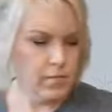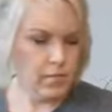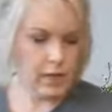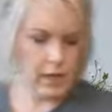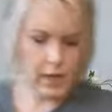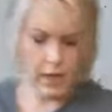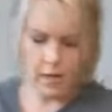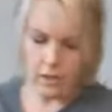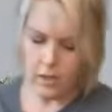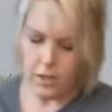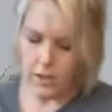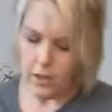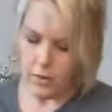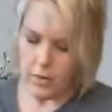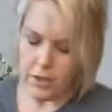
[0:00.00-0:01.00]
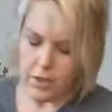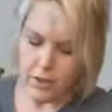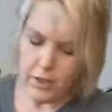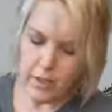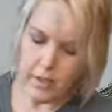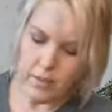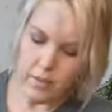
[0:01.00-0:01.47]
And you know, when you
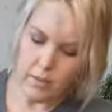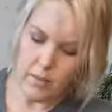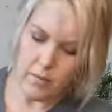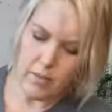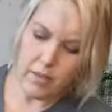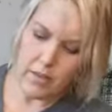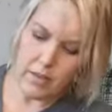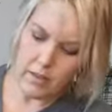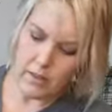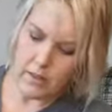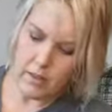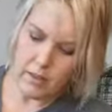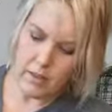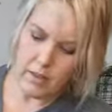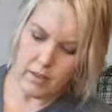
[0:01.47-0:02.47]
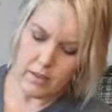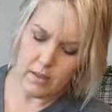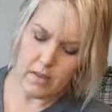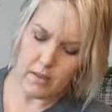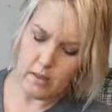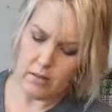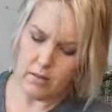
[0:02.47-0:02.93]
get going on these
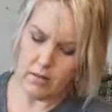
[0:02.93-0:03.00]
things,